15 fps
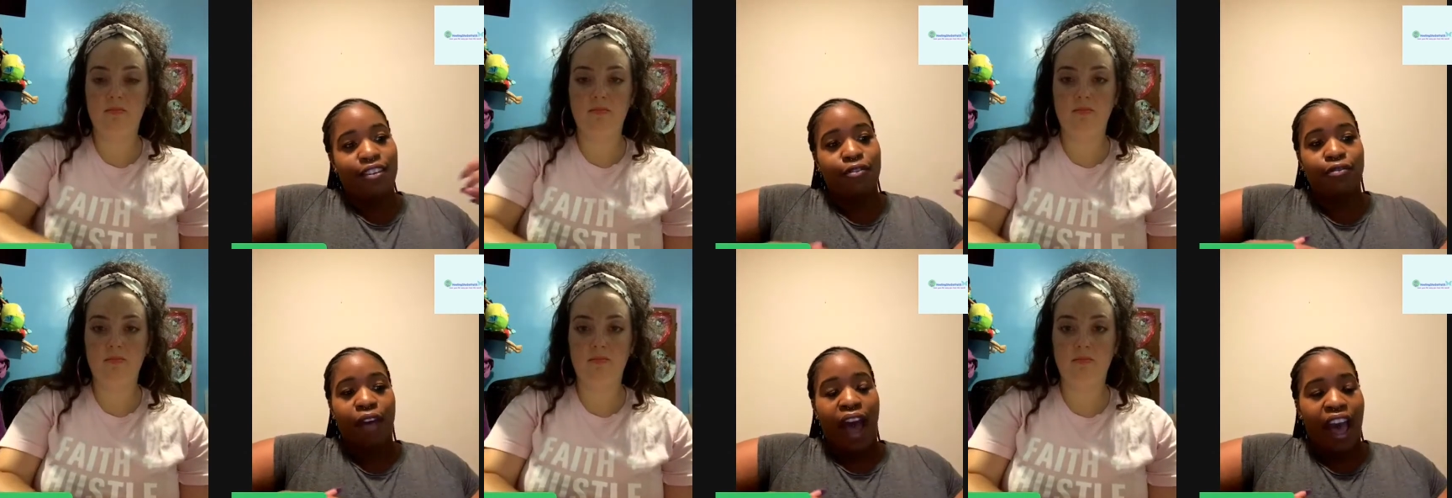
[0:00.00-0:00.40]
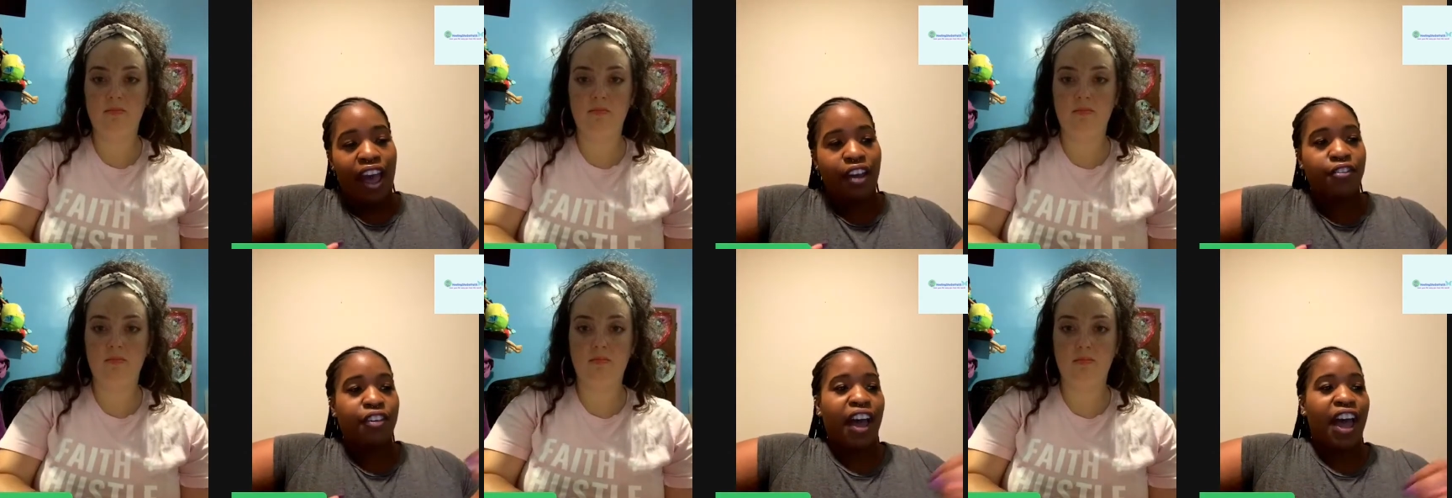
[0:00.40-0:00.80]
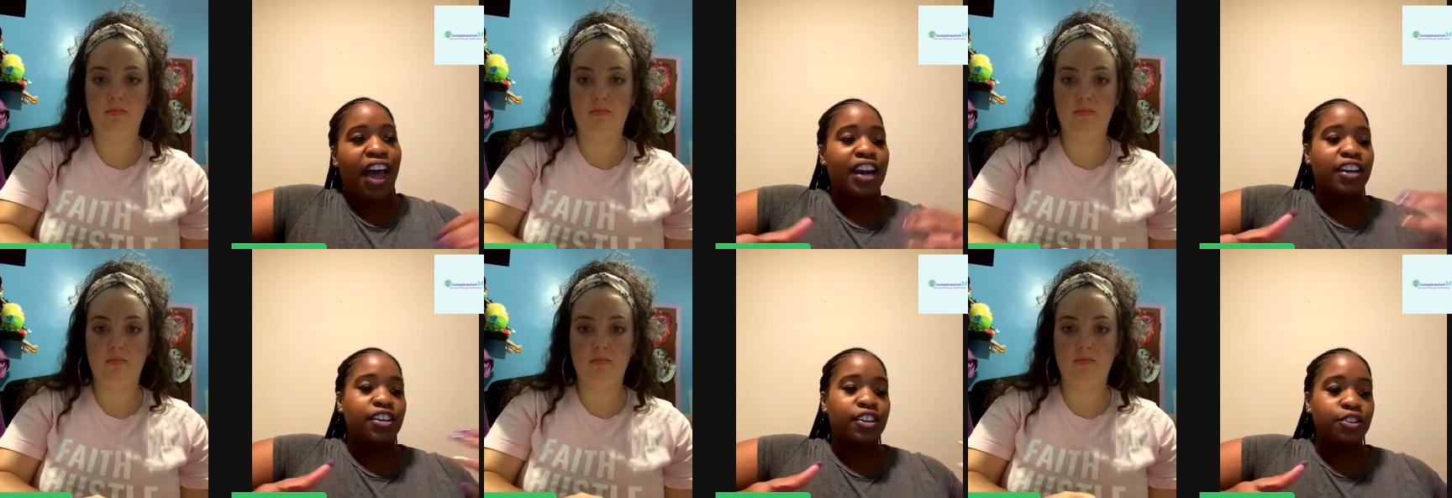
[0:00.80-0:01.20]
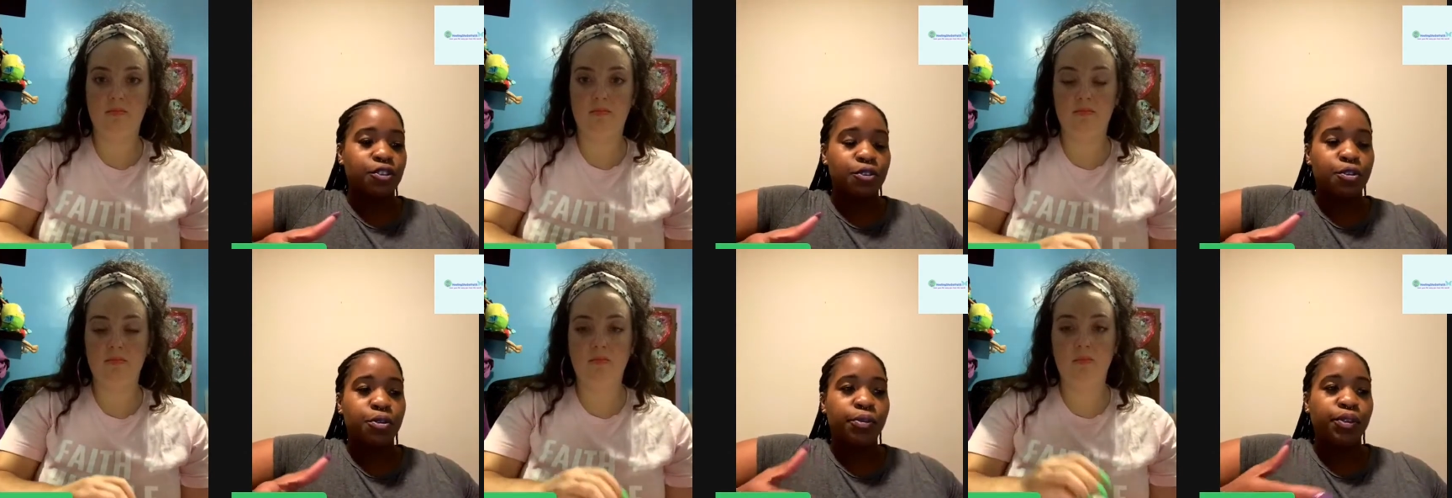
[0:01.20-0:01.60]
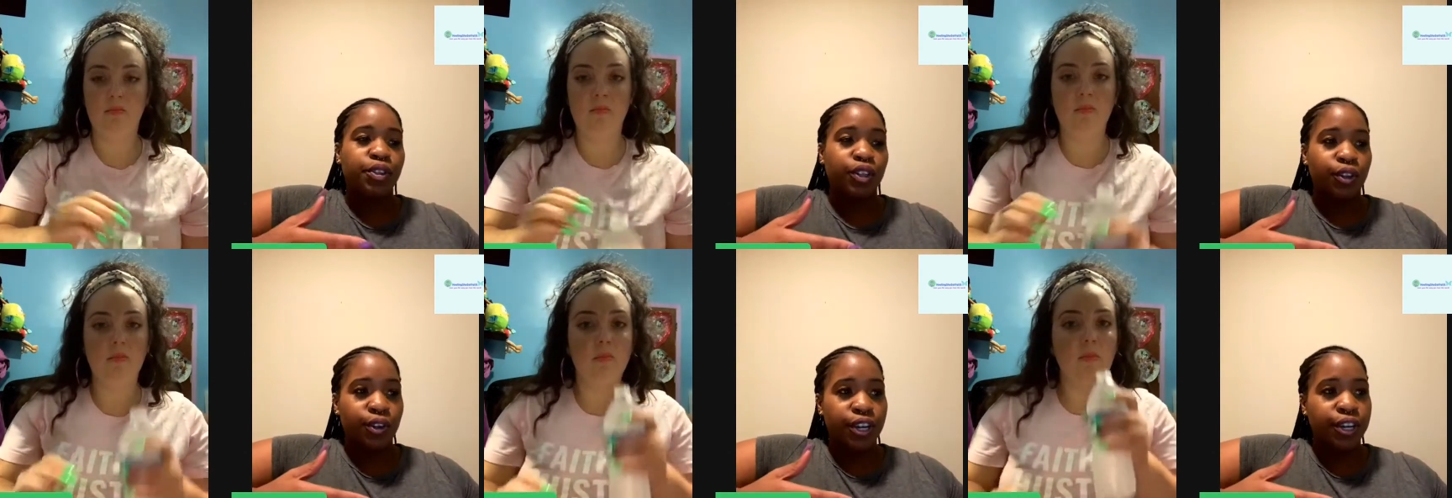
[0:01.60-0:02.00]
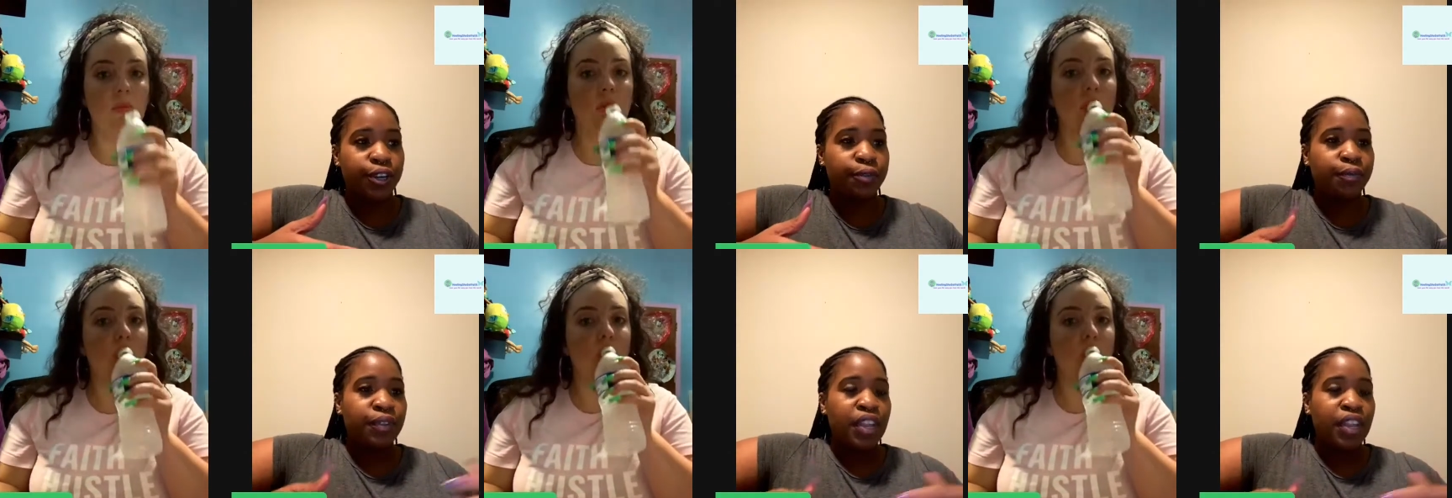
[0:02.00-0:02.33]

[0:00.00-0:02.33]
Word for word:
Speaker 1: five. I had an uncle lawyer.